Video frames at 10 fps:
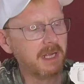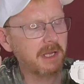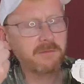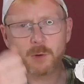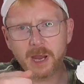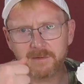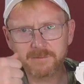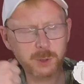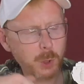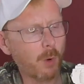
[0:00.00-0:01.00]
If you
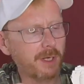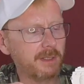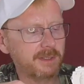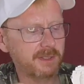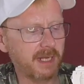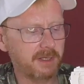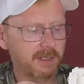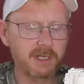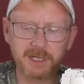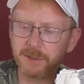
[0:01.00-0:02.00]
have joints
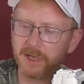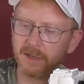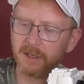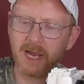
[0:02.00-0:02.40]
that can